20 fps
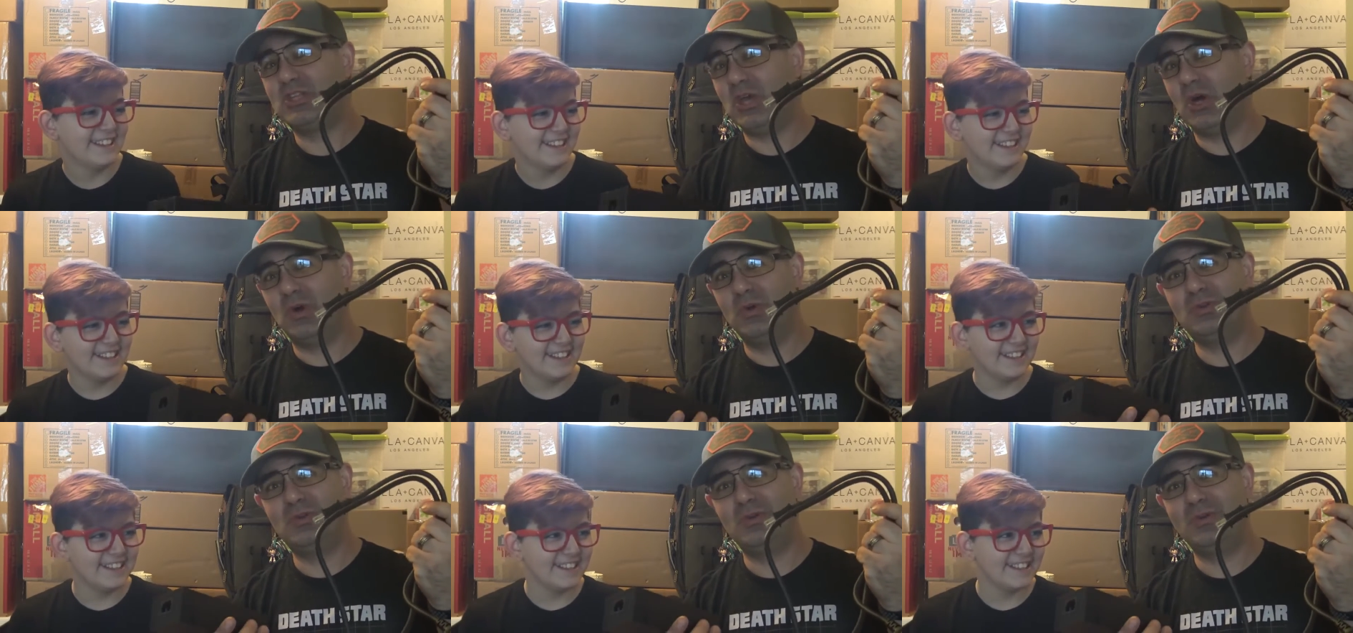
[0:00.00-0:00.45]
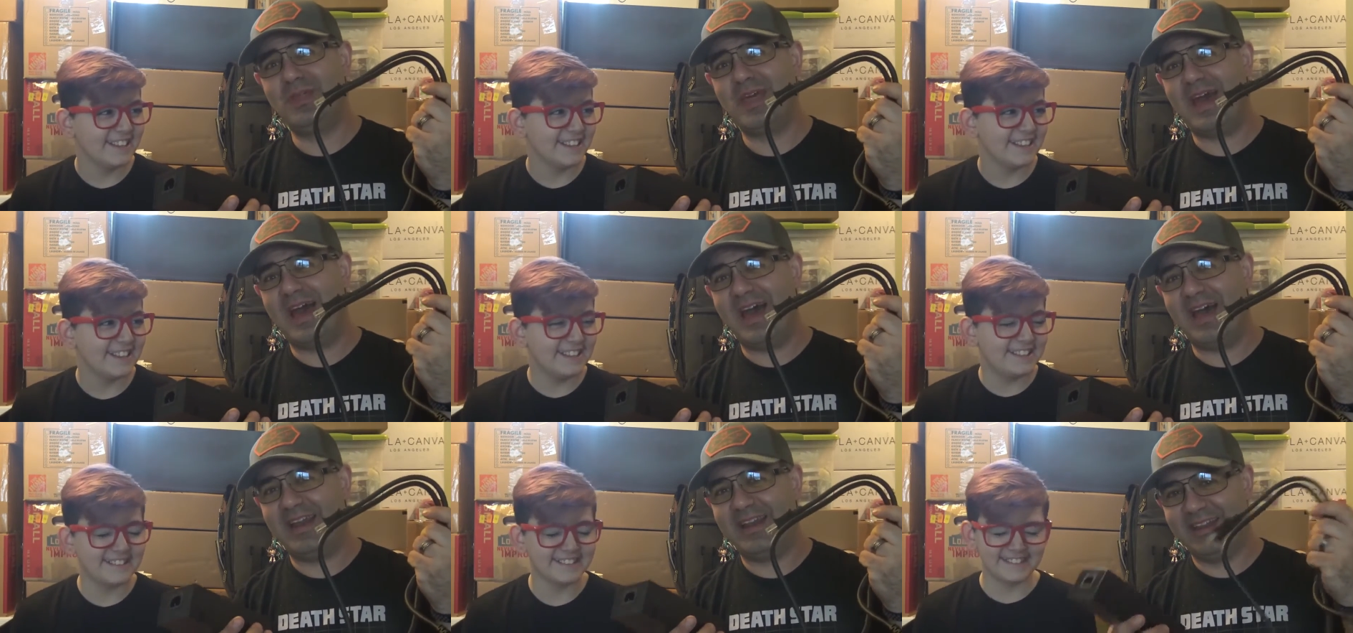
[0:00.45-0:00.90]
Speaker 1: don't do
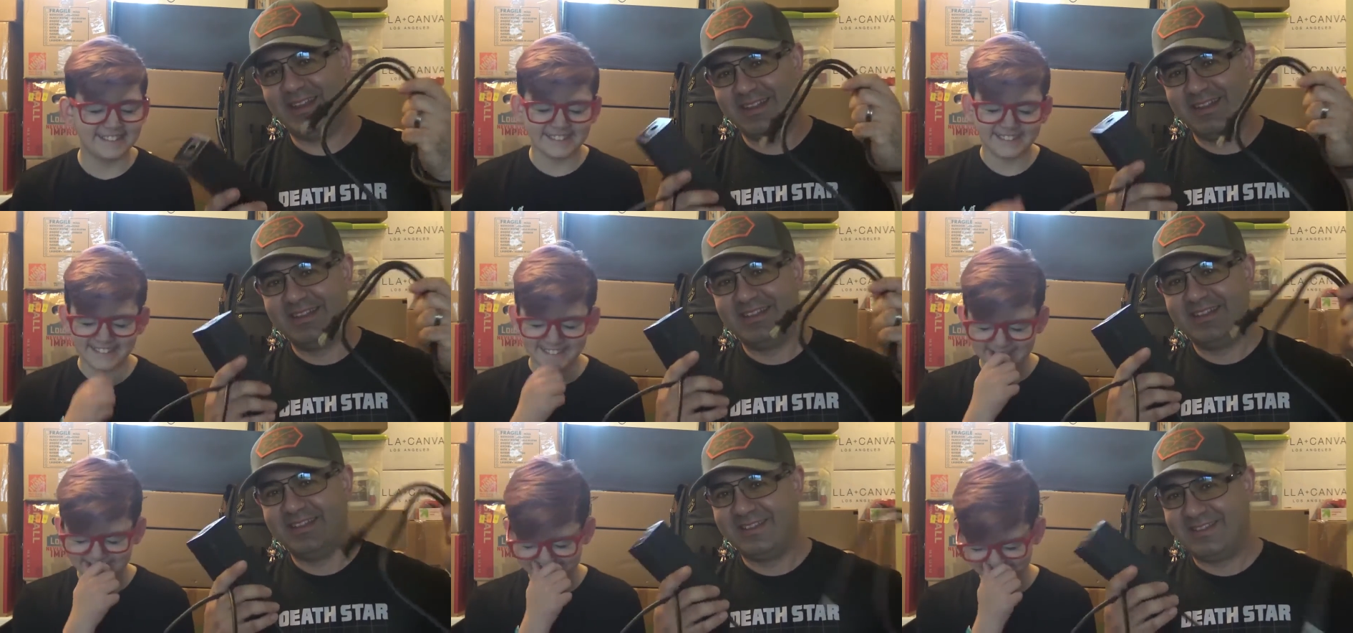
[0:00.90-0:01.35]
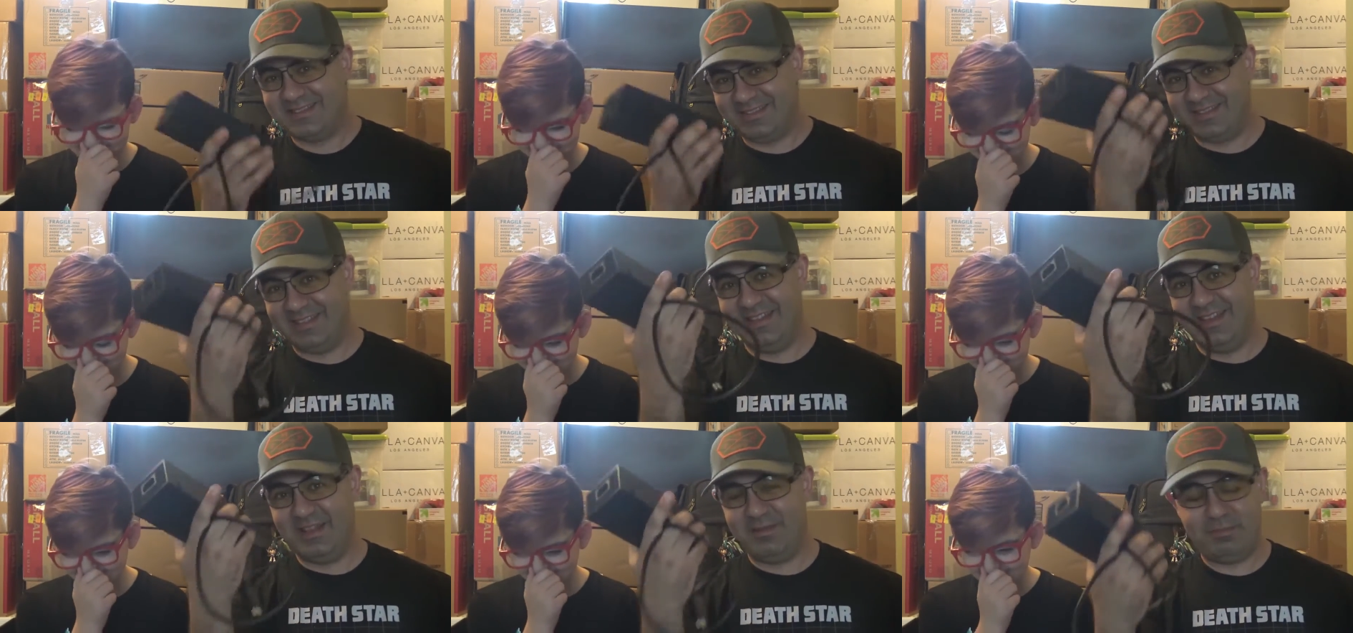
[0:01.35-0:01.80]
that.
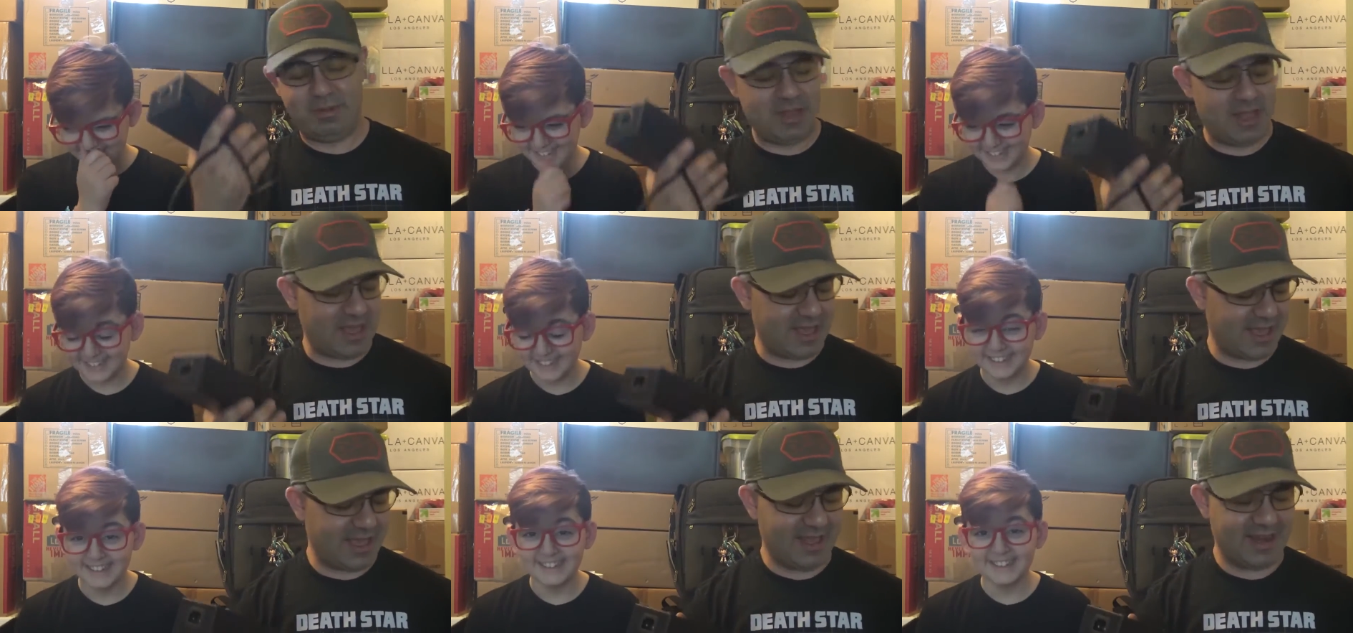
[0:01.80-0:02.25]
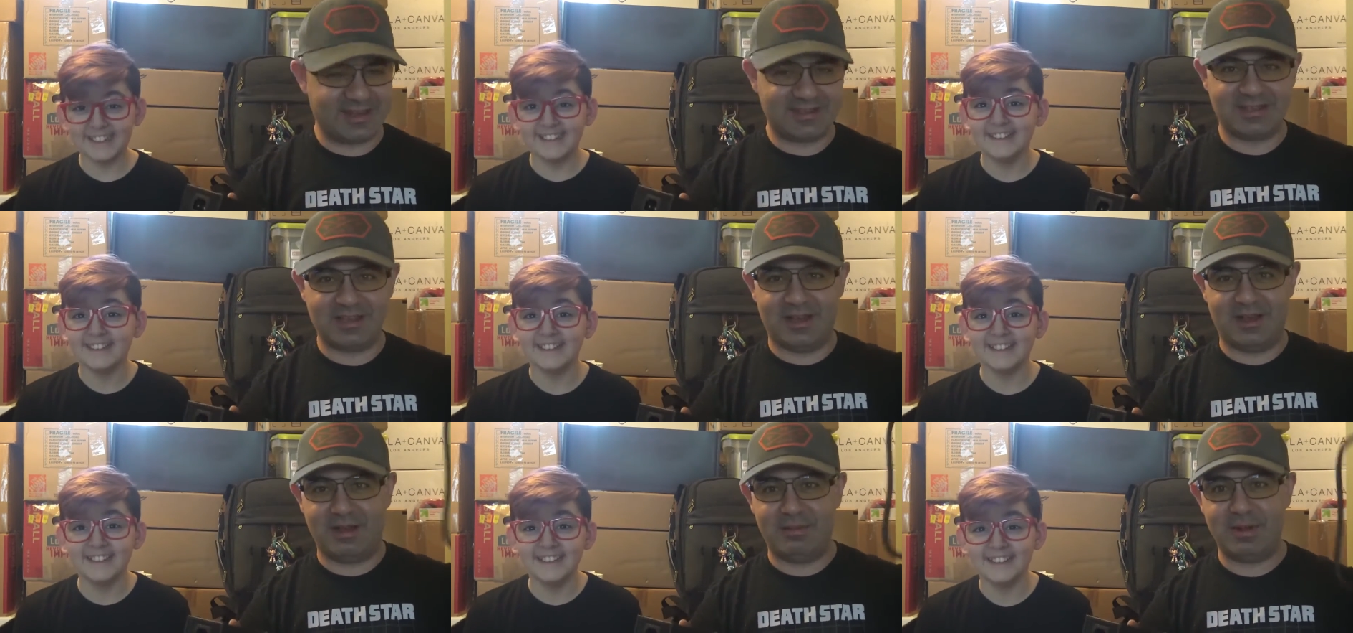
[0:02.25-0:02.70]
Unplug it. So
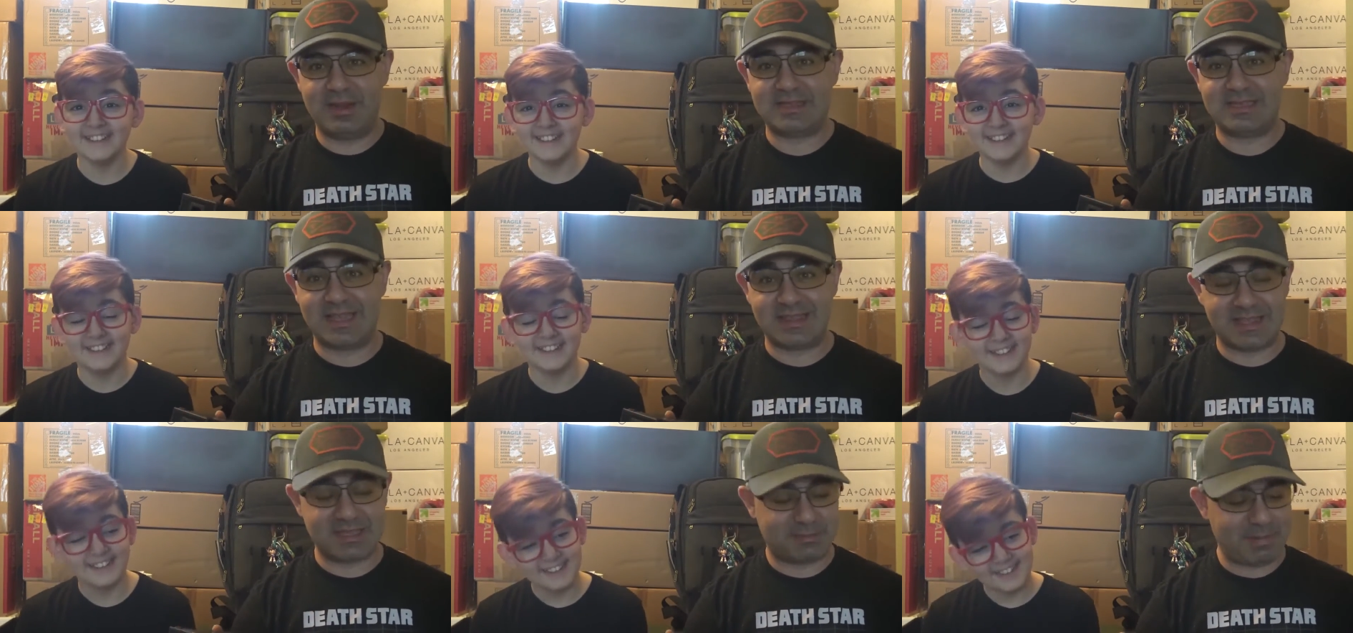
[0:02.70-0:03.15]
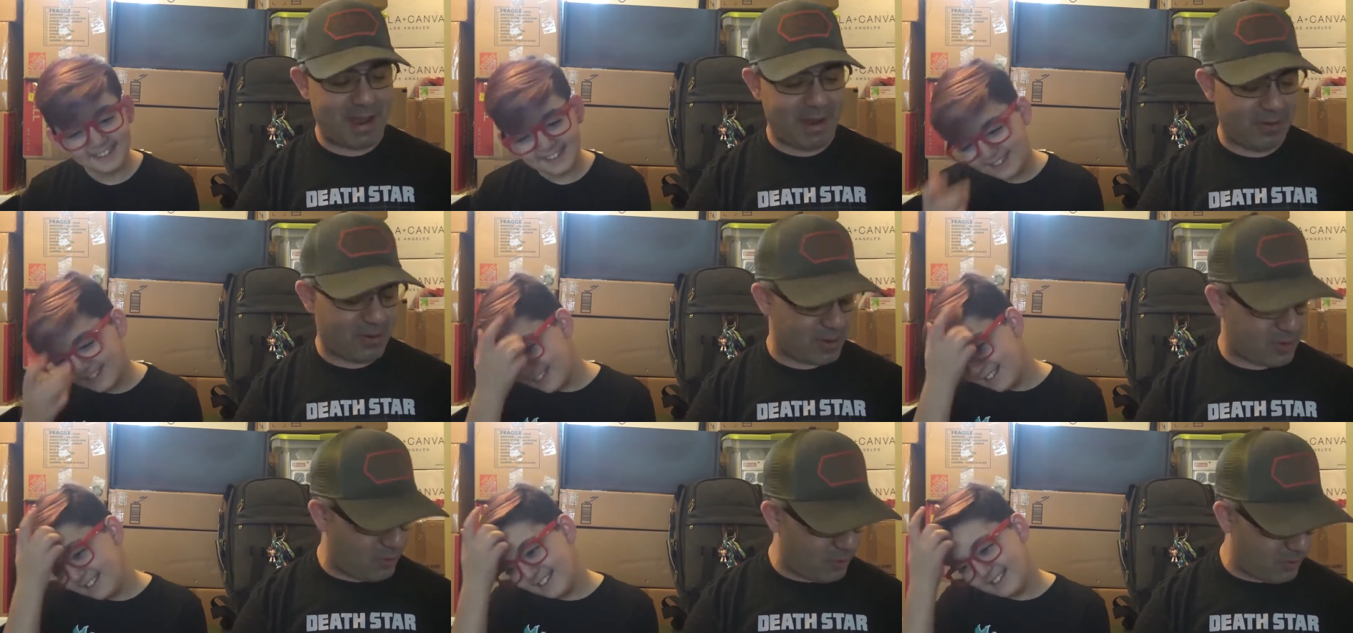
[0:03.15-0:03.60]
I'm gonna set this power